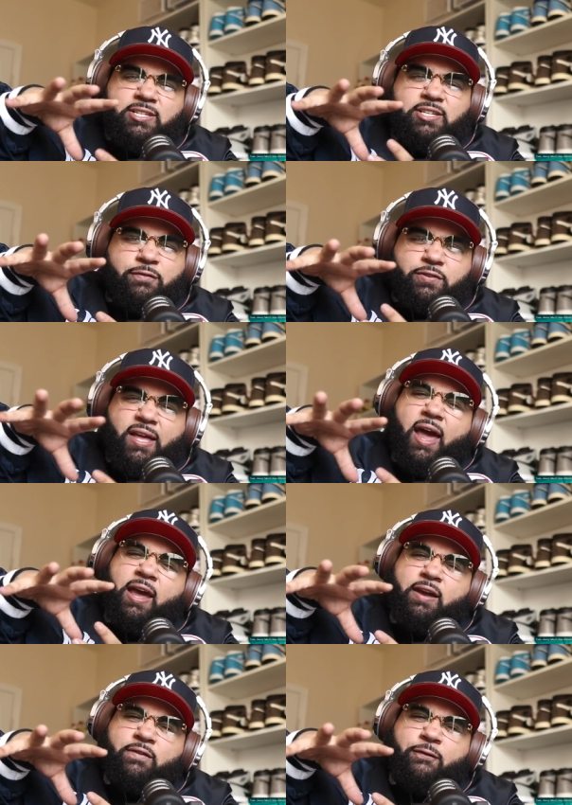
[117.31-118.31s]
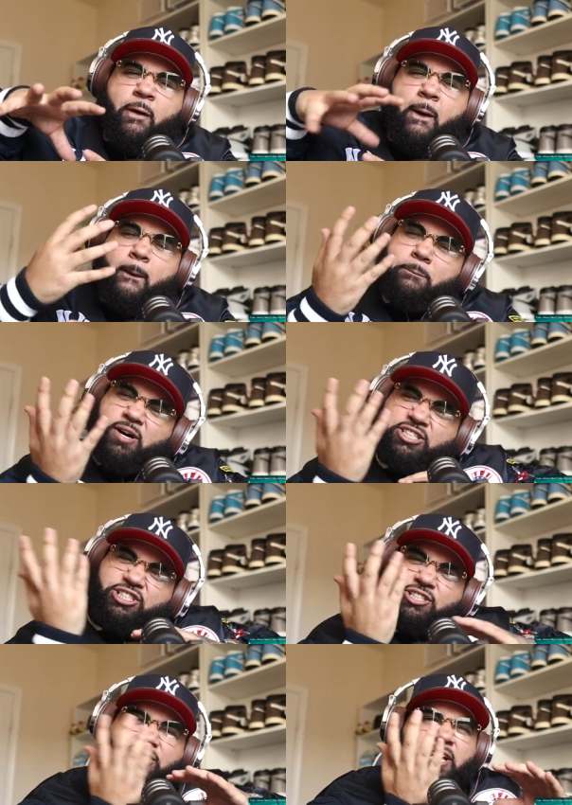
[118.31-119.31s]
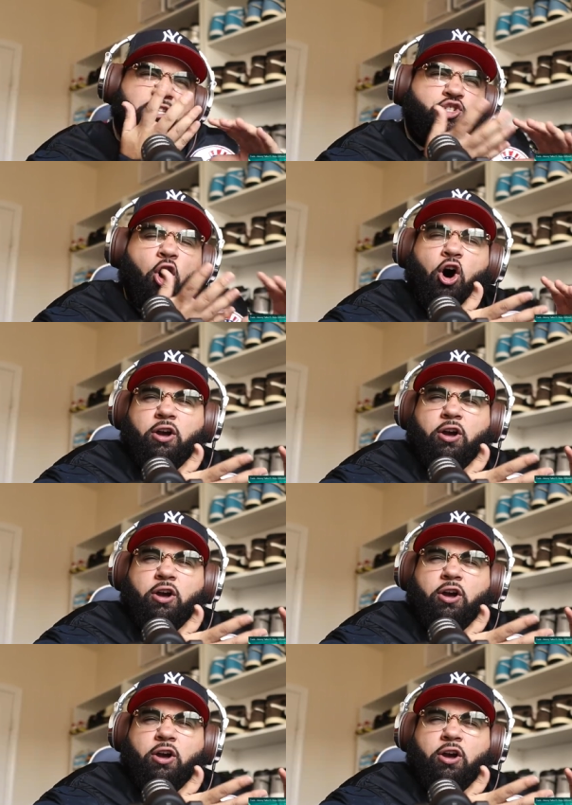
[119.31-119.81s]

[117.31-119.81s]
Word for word: of Dave but shit talk of